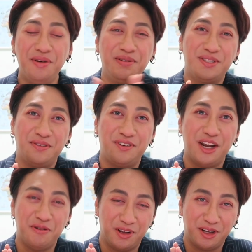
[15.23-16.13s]
my name is Sofrie
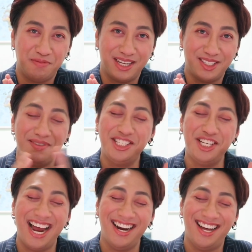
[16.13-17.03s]
and welcome back to my
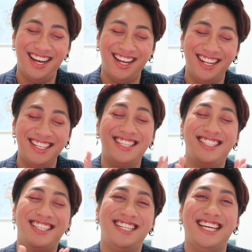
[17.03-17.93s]
channel! So
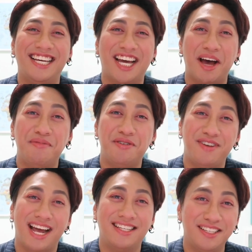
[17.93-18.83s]
today I'll be
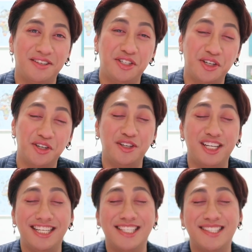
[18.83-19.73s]
reacting to
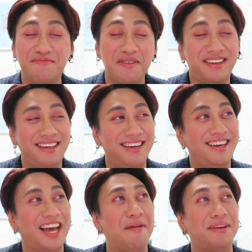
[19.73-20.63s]
Jooheon's
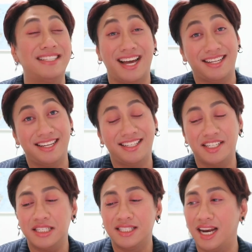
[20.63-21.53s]
Smoky. I'm excited
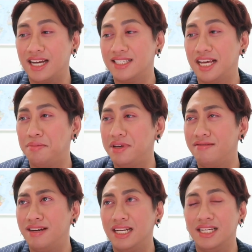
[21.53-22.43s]
because the last time he
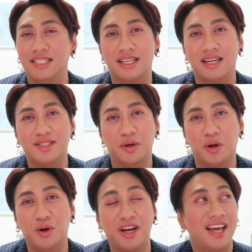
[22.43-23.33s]
released a
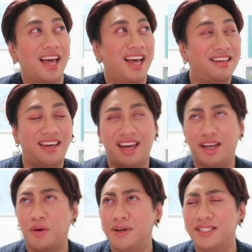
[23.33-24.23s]
solo
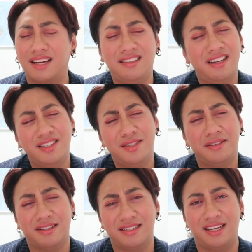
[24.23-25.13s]
gig was I think
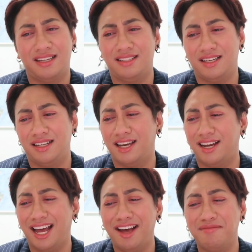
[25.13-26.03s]
2018
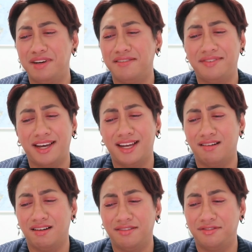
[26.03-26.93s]
and I've been a fan
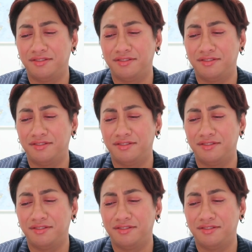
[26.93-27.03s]
of